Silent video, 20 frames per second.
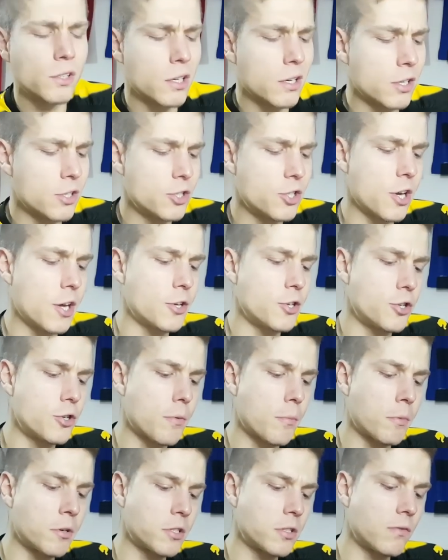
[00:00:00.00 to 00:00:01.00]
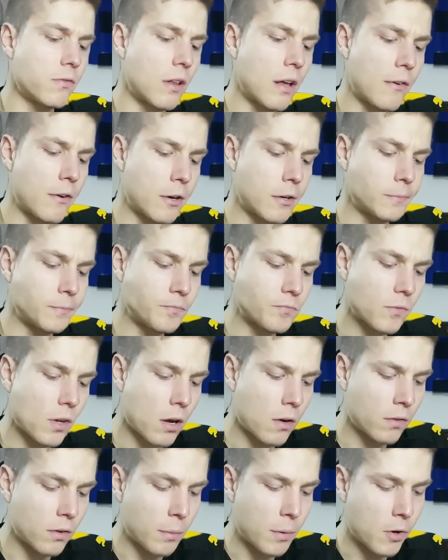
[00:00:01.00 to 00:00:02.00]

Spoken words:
Didn't change much the flavor of the